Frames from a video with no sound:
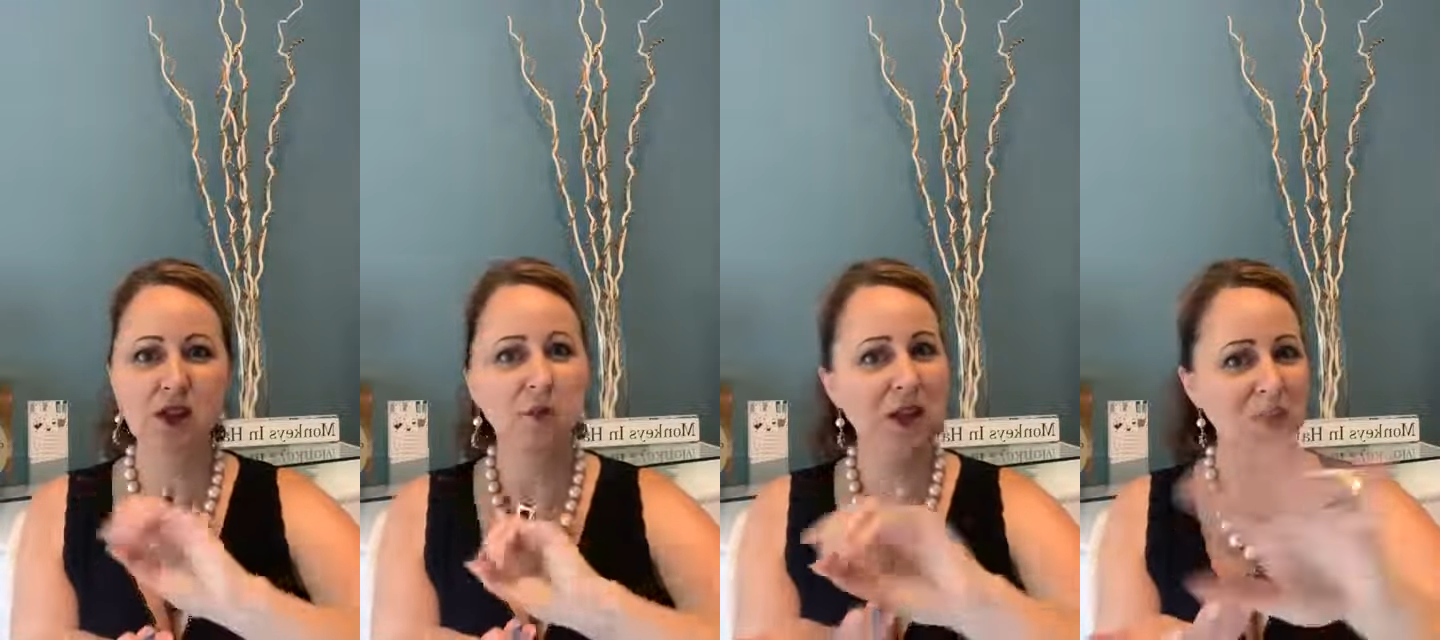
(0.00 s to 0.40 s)

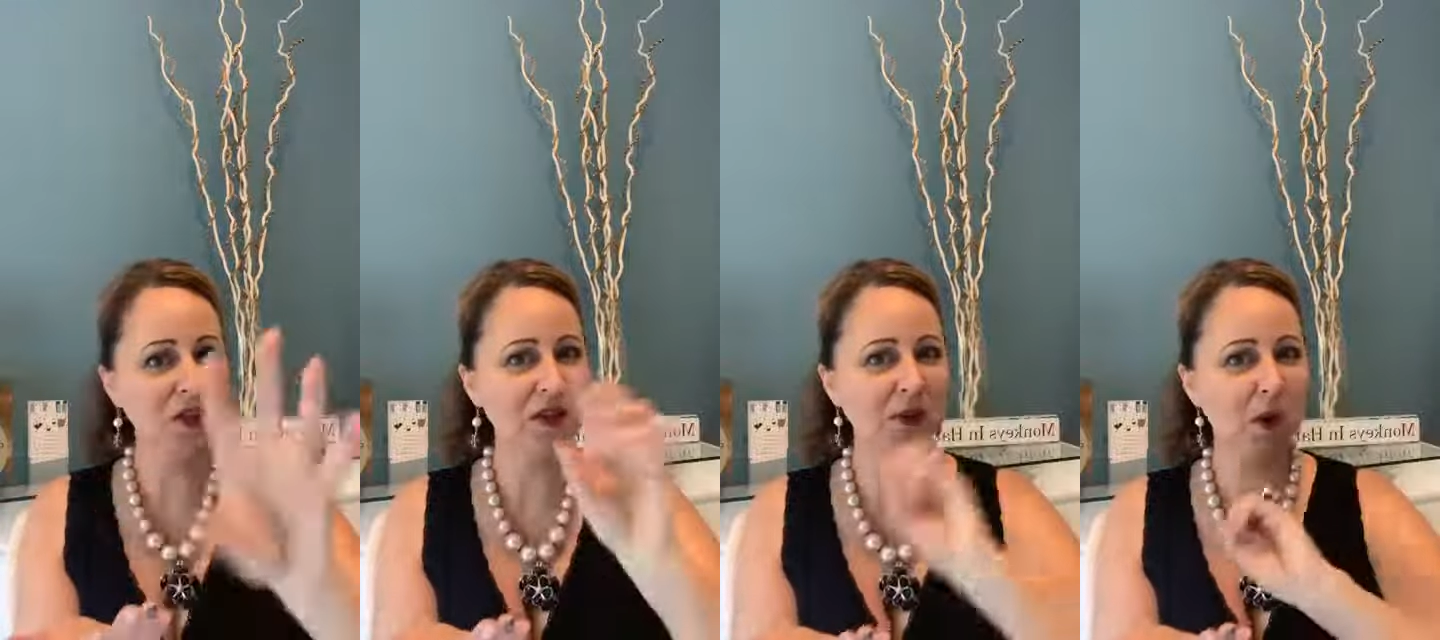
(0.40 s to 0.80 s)
your
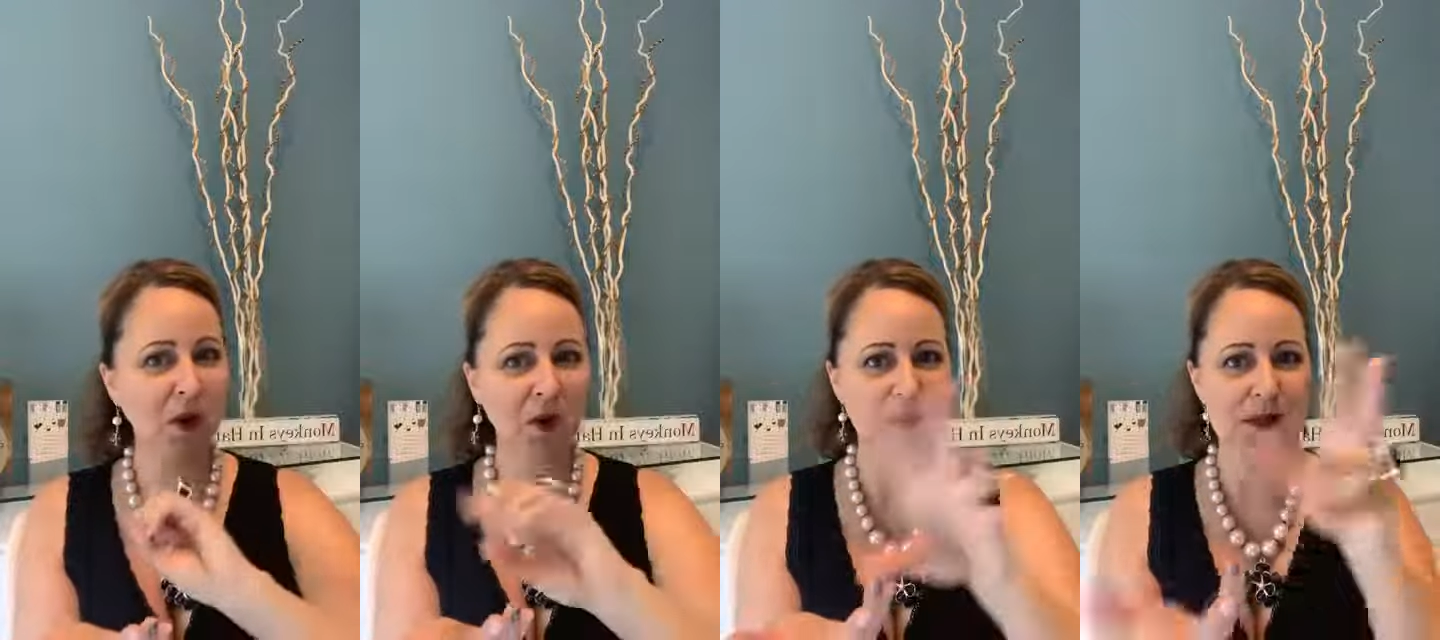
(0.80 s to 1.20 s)
Pinterest
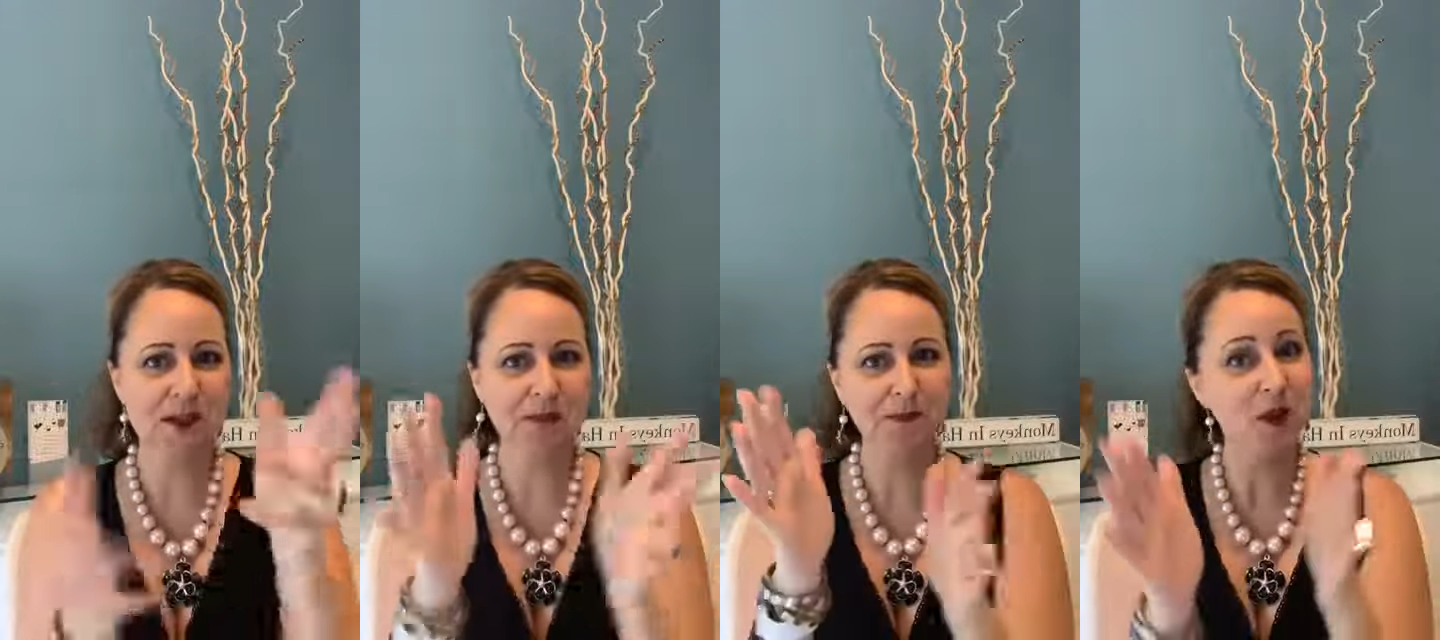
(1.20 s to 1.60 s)

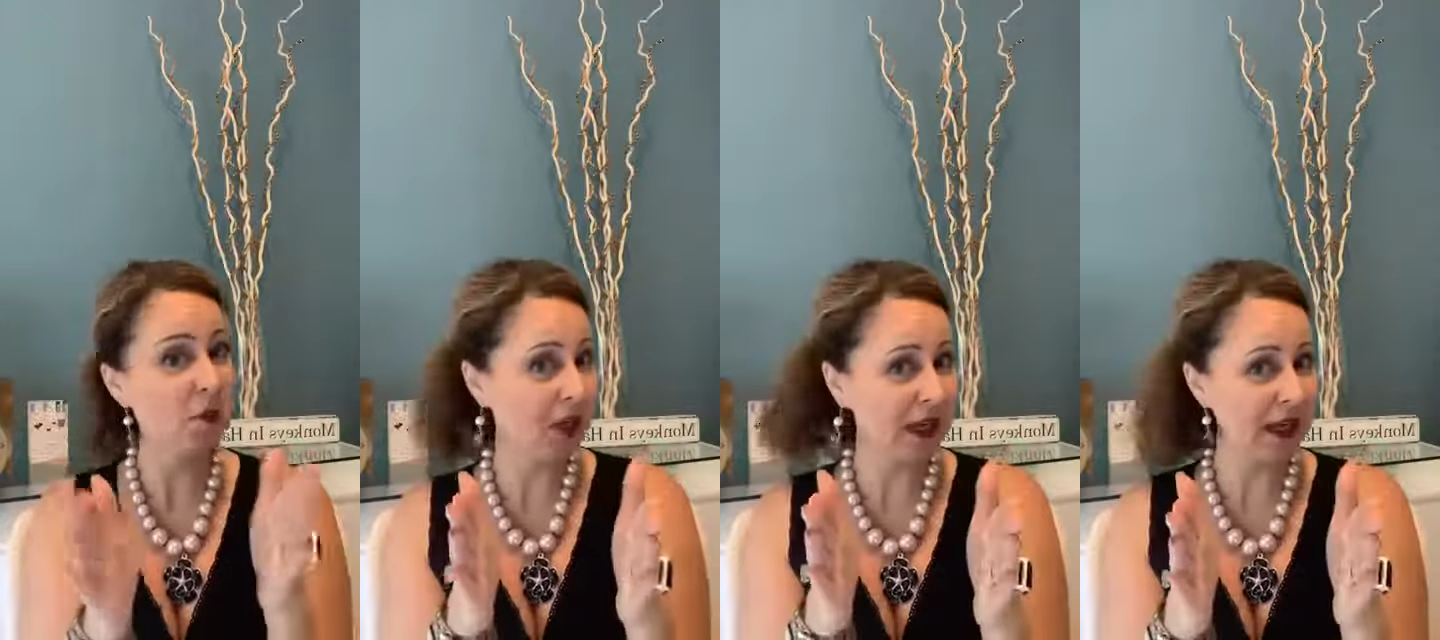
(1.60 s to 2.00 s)
posts,
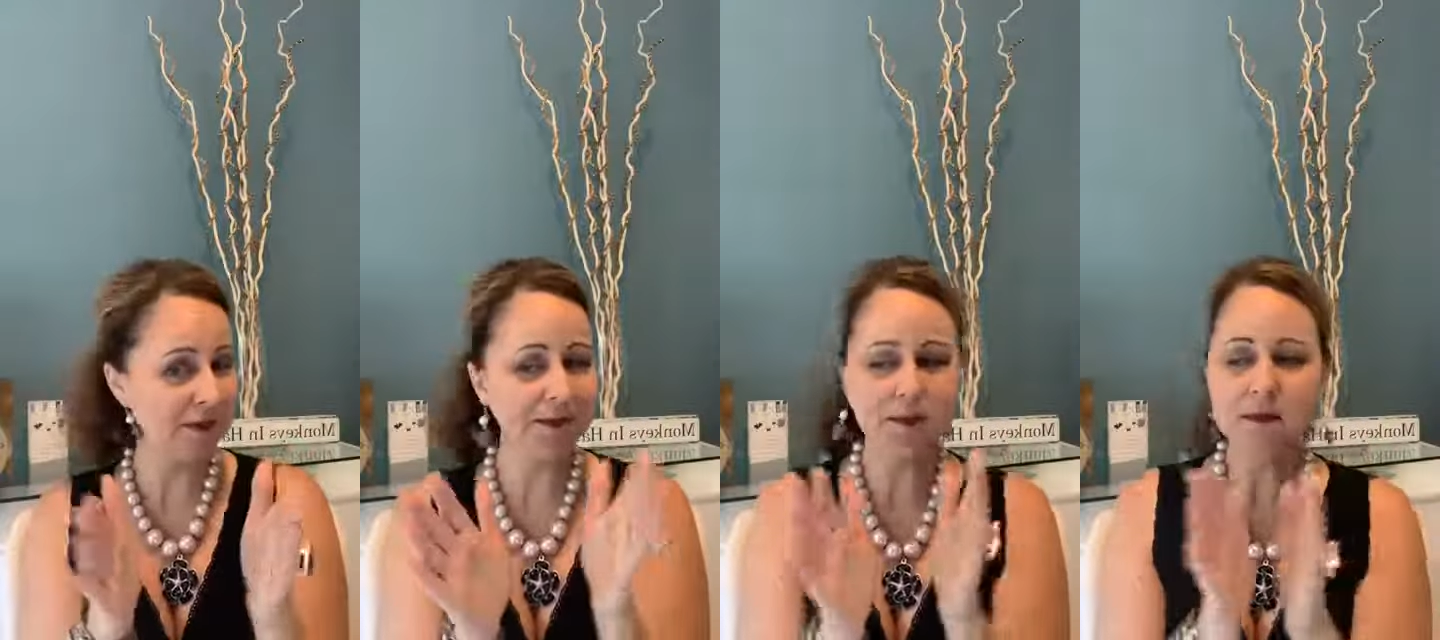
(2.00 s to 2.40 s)
you
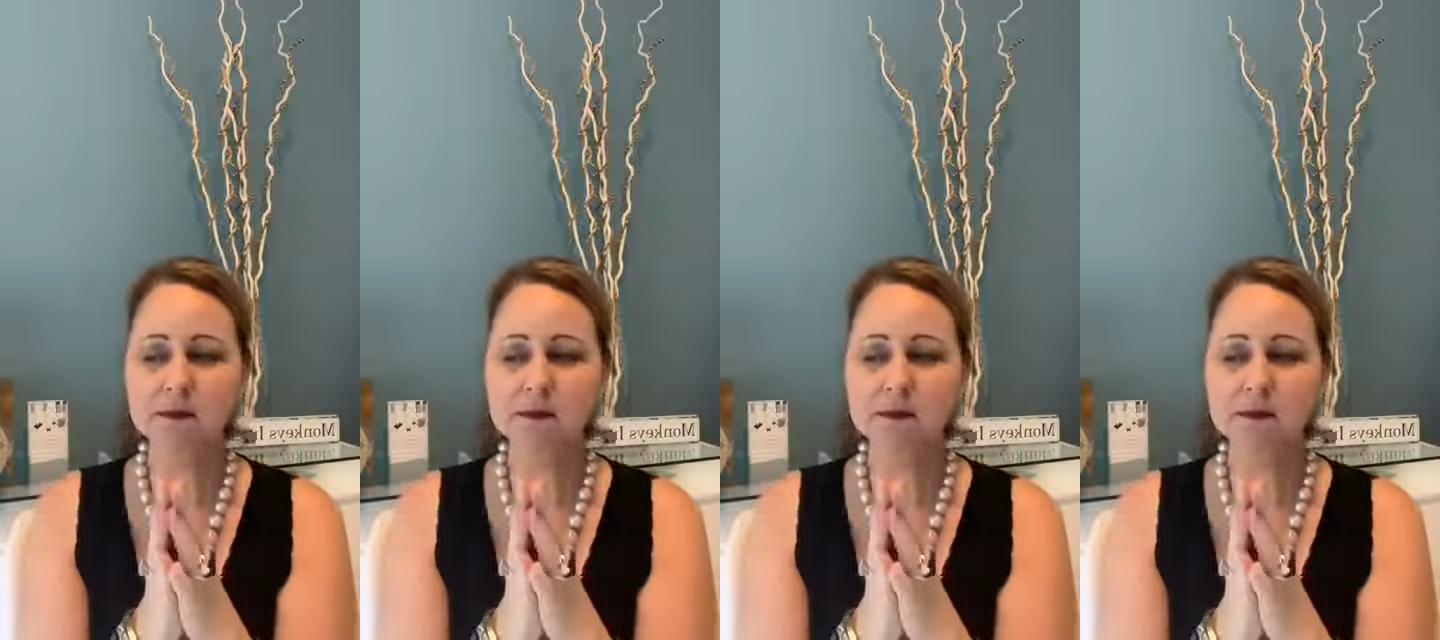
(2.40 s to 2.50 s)
pin,